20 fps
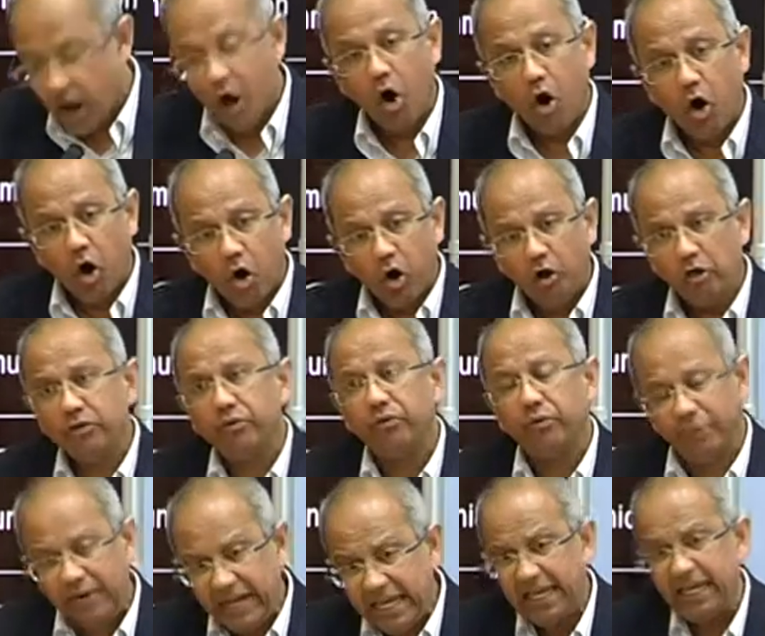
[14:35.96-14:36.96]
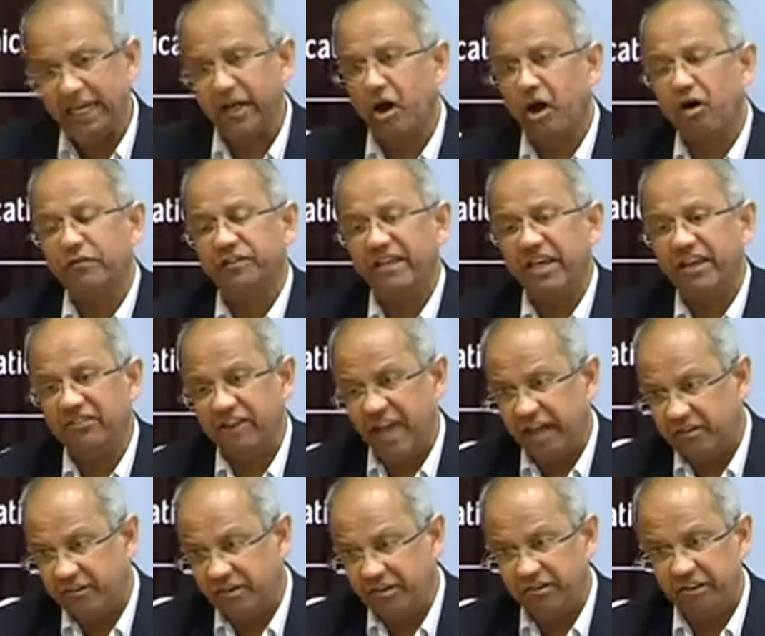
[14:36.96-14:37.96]
All three of these
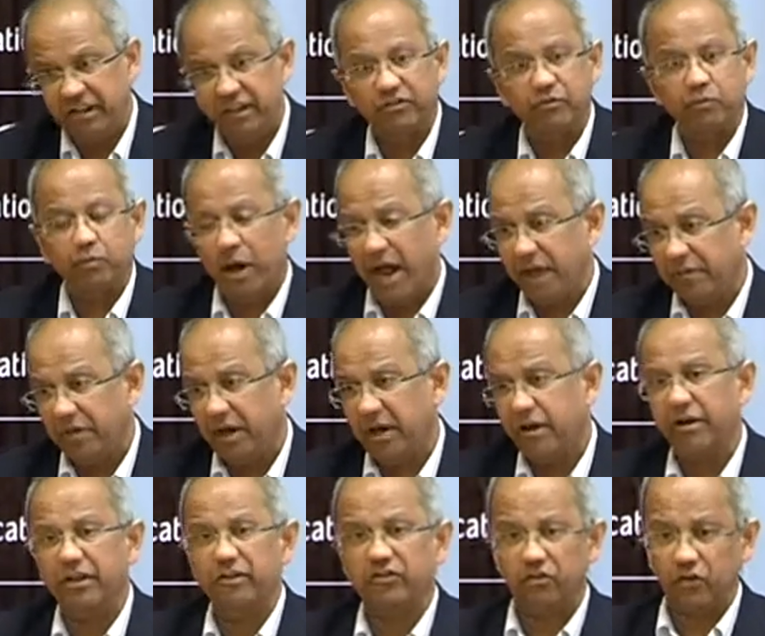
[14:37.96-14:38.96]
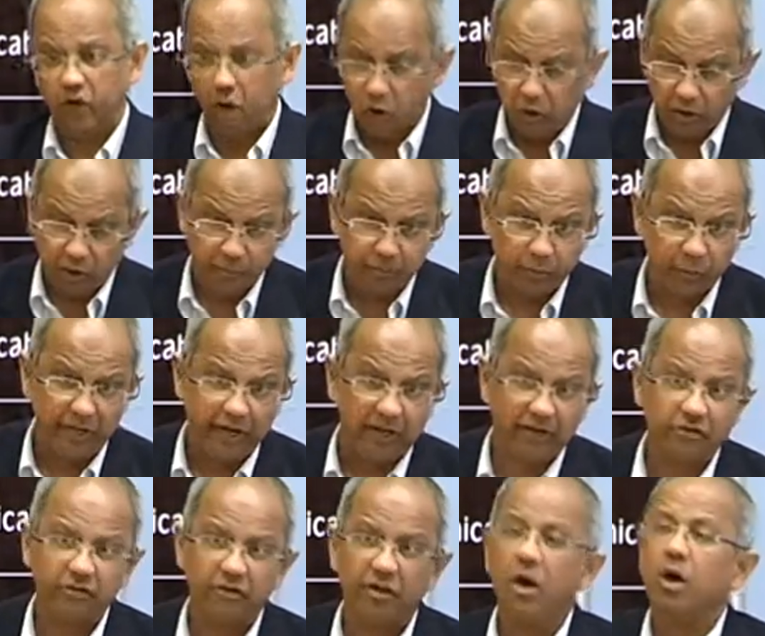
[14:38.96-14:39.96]
entities, whether it's local
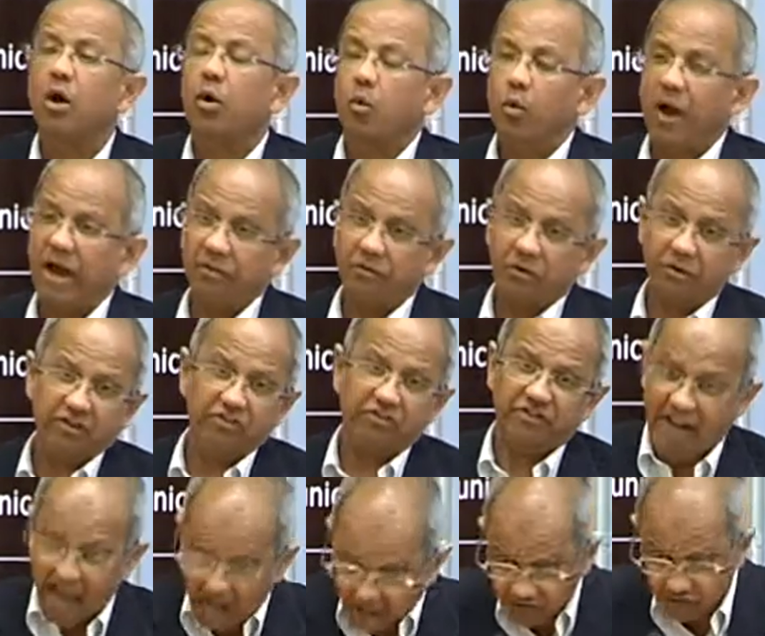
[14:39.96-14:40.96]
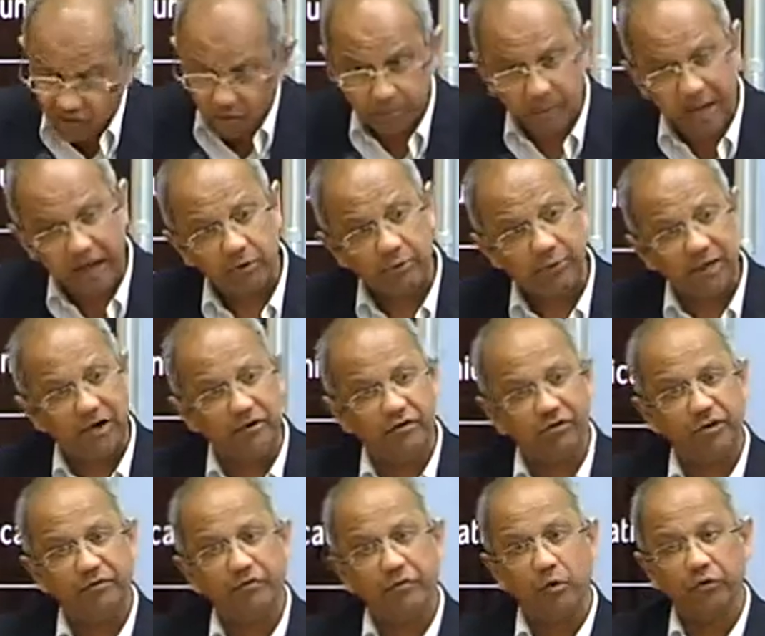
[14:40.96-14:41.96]
police, whether it's national
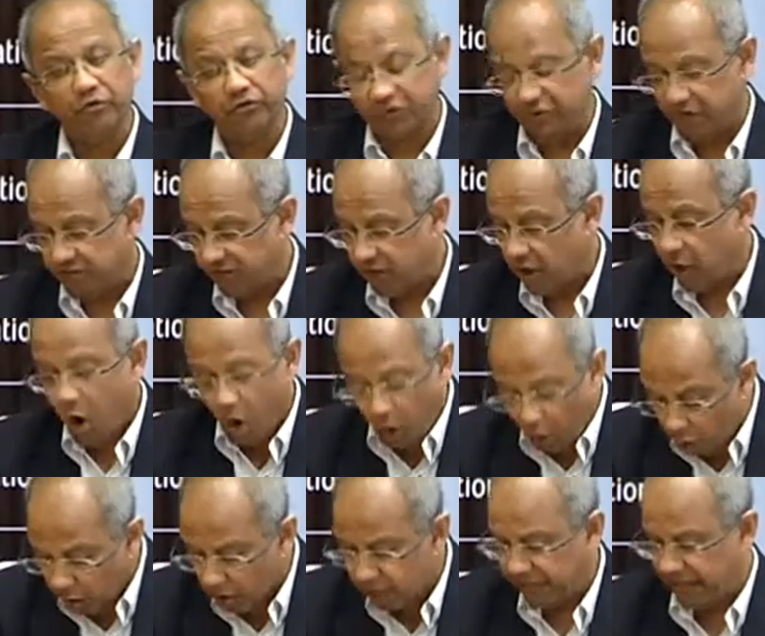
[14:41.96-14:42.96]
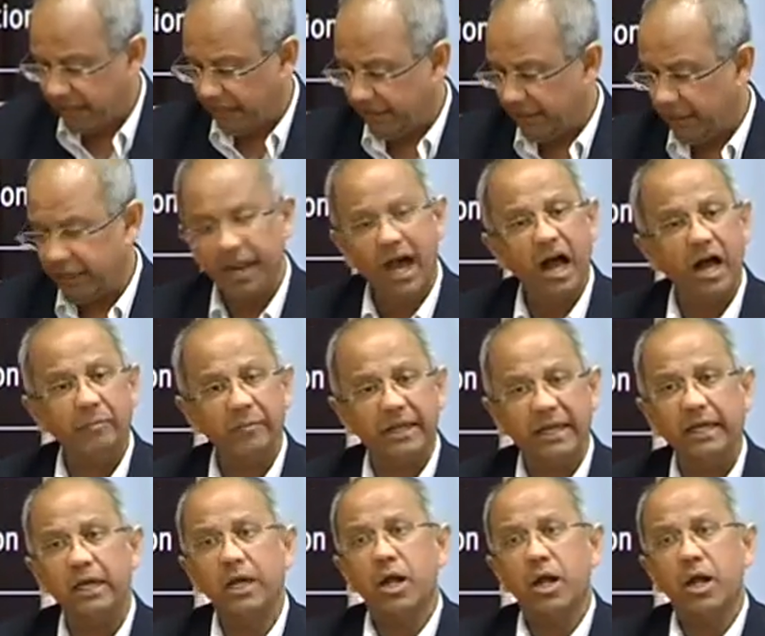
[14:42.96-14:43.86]
paramilitary forces, or the Indian army,